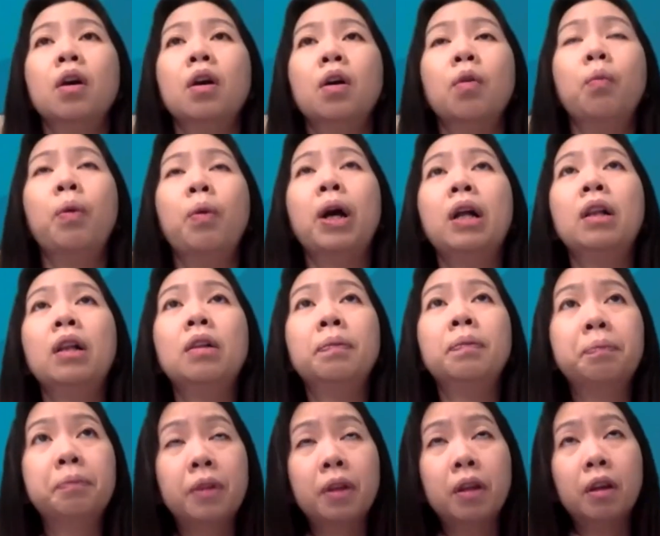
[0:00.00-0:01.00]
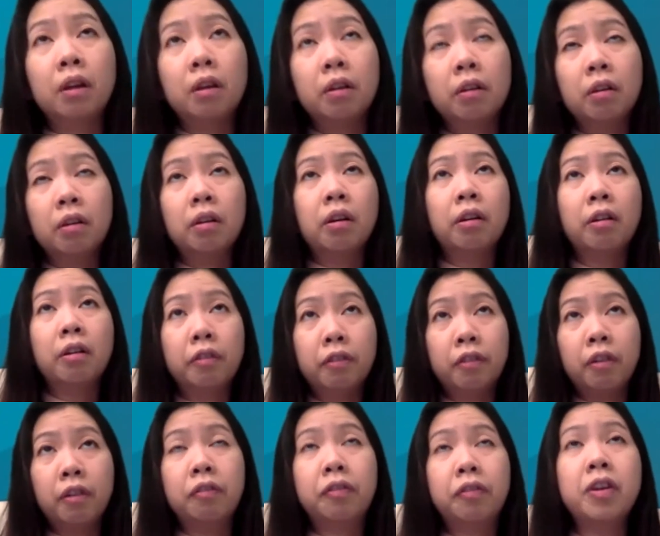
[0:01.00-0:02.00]
Well,
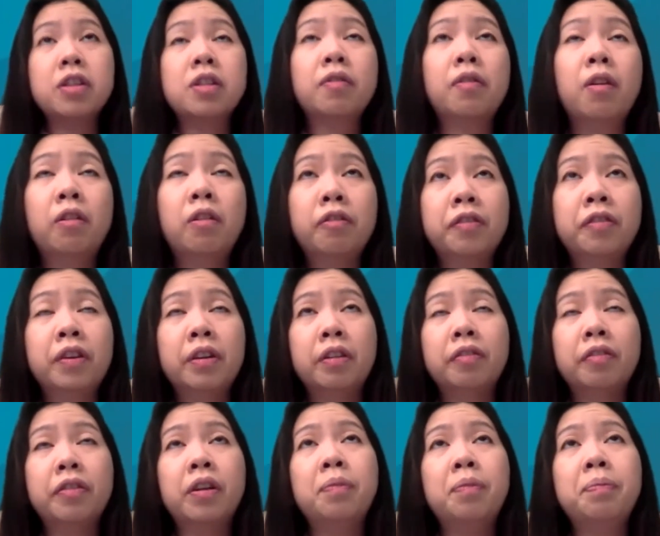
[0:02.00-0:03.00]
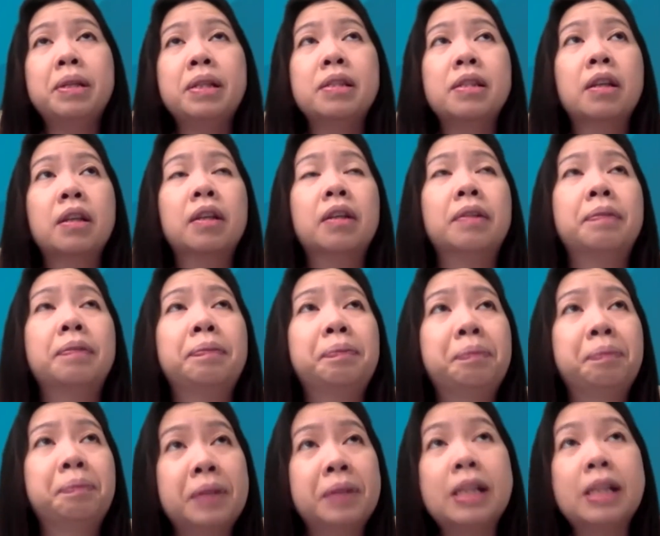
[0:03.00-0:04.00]
first of all, film is
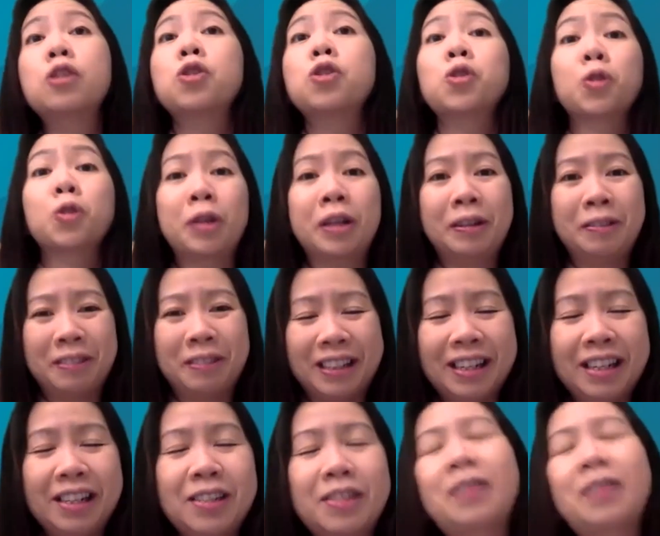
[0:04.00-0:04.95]
it's a story, right?